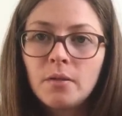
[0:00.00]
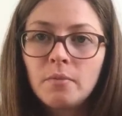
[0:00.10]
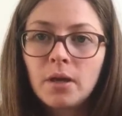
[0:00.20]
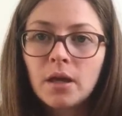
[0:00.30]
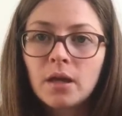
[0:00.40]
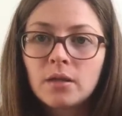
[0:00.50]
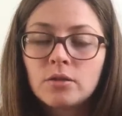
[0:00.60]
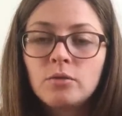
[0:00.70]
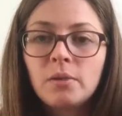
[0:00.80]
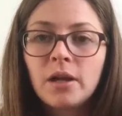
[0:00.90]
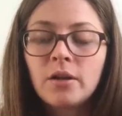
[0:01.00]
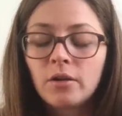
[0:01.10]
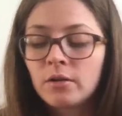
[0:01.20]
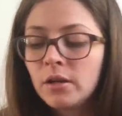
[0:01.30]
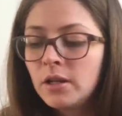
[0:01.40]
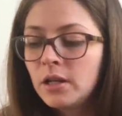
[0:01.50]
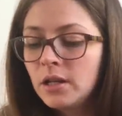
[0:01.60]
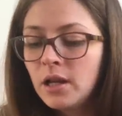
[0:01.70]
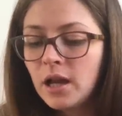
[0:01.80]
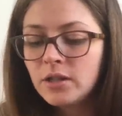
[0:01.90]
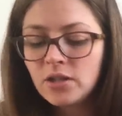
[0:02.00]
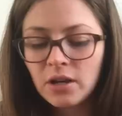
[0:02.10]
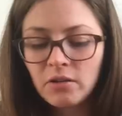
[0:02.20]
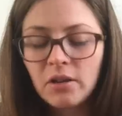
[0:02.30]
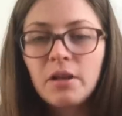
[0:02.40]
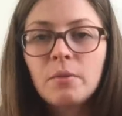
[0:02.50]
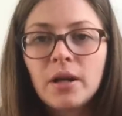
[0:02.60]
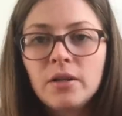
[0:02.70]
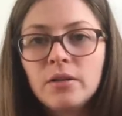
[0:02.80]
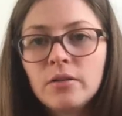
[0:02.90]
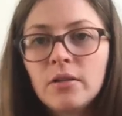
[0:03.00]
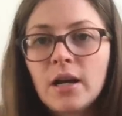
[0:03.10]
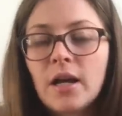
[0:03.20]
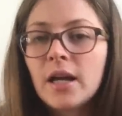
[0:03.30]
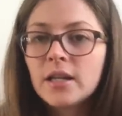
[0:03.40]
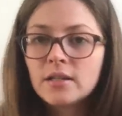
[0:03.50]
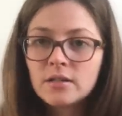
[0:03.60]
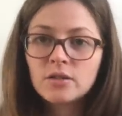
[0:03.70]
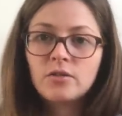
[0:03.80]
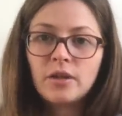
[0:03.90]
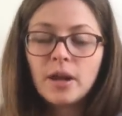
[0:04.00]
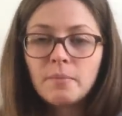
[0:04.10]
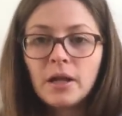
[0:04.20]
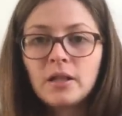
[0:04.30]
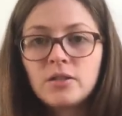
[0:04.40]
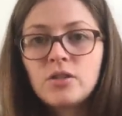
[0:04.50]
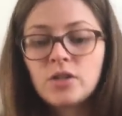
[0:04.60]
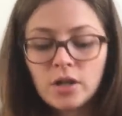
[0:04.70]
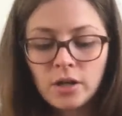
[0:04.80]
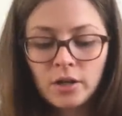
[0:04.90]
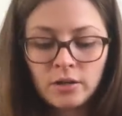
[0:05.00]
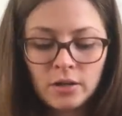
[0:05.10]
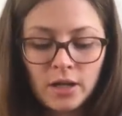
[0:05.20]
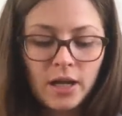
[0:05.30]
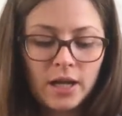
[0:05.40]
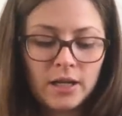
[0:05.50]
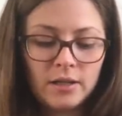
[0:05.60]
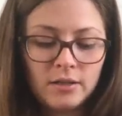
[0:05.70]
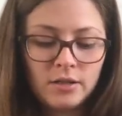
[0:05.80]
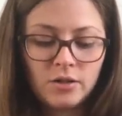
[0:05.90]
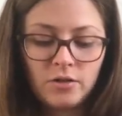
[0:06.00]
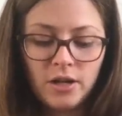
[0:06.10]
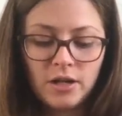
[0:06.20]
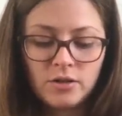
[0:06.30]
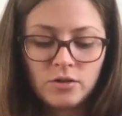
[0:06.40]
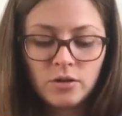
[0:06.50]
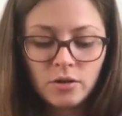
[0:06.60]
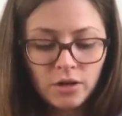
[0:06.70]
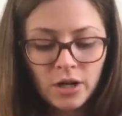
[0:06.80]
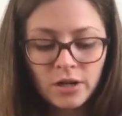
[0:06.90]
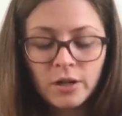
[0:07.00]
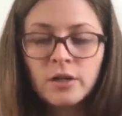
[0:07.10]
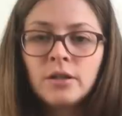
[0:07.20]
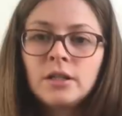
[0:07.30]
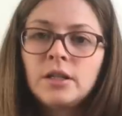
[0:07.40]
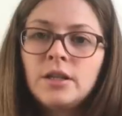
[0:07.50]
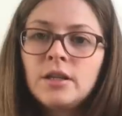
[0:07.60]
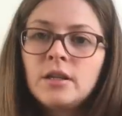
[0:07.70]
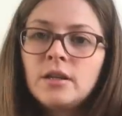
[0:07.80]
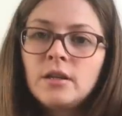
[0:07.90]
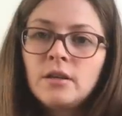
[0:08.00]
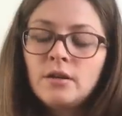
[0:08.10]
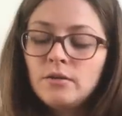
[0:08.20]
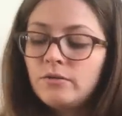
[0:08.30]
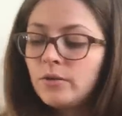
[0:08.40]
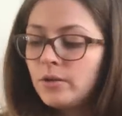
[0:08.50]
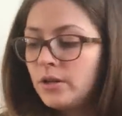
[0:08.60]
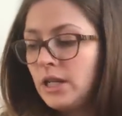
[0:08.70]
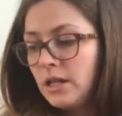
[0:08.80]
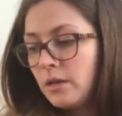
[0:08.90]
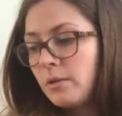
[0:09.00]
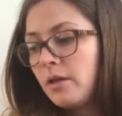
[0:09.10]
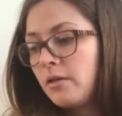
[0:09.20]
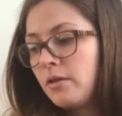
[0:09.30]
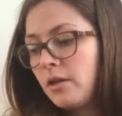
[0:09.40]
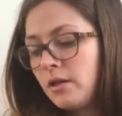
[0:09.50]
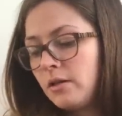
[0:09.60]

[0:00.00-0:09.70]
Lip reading: make a 2-ply yarn. And generally why you do that is to create a balanced yarn and to create a stronger yarn for knitting with.